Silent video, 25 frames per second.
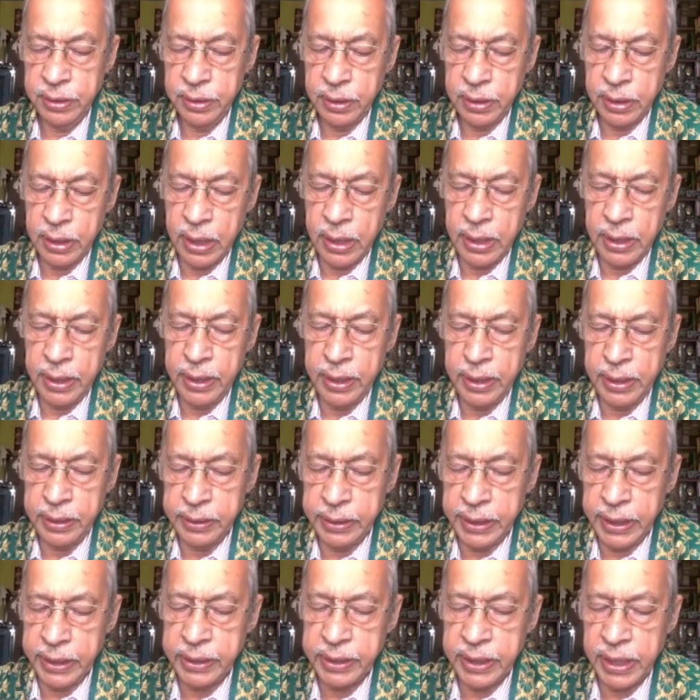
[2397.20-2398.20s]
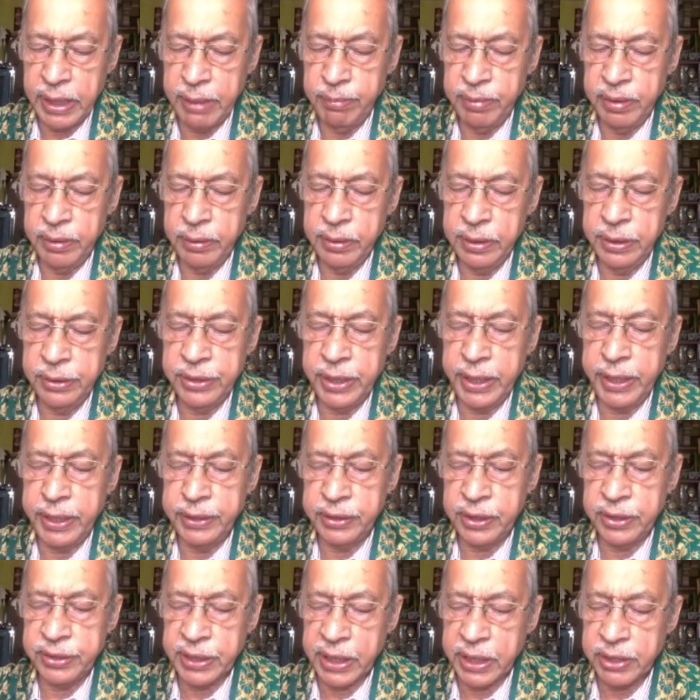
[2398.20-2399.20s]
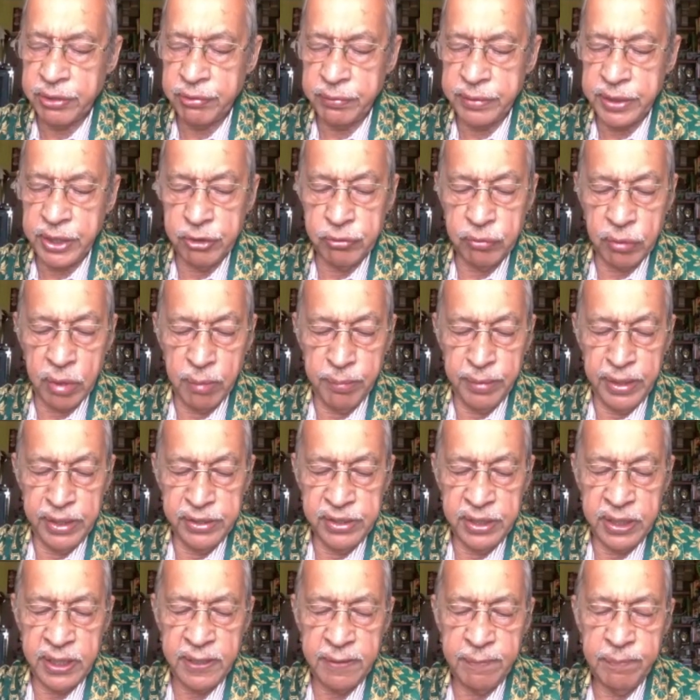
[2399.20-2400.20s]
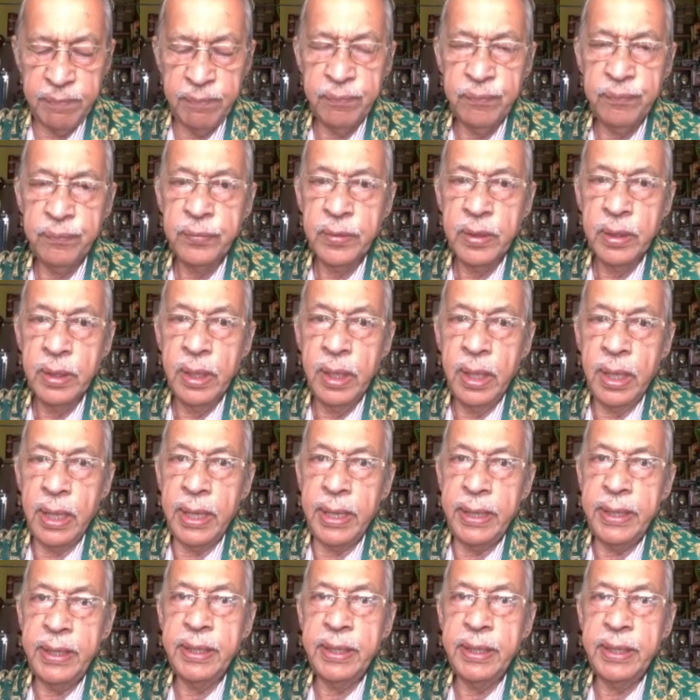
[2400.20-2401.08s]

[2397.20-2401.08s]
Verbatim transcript: uh, that time the Jayendra Saraswati Swamiji, and